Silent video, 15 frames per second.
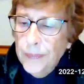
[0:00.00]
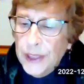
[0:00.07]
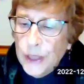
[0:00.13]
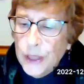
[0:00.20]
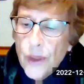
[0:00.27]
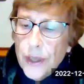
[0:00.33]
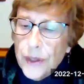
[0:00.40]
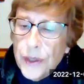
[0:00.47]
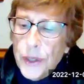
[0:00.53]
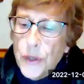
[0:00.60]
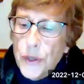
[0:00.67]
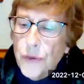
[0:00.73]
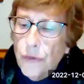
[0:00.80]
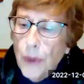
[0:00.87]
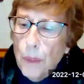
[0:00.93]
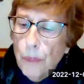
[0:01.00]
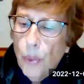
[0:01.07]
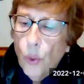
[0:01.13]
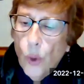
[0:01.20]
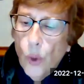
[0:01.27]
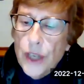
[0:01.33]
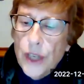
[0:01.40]
So this is from
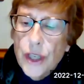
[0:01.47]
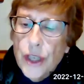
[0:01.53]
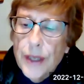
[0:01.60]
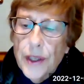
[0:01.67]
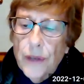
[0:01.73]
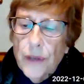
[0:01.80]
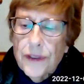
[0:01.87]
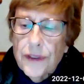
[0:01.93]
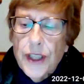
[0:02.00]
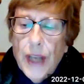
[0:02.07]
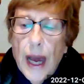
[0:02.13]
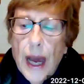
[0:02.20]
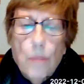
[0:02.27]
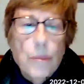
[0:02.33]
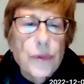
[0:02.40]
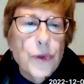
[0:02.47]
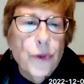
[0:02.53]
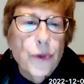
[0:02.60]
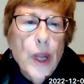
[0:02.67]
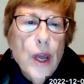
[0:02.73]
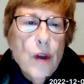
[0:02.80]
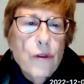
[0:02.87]
portions of Psalms
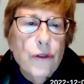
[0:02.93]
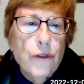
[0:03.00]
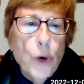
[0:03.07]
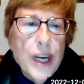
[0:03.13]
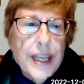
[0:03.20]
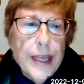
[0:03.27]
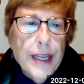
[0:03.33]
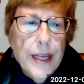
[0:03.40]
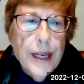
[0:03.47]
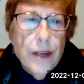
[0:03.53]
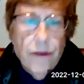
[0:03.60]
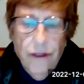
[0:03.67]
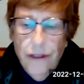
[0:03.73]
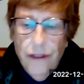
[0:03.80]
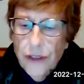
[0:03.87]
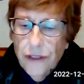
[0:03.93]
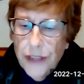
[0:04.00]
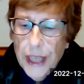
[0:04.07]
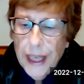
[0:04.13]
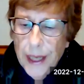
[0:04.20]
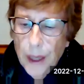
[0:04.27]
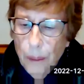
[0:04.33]
14 and
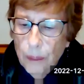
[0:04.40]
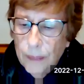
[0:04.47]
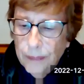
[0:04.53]
15.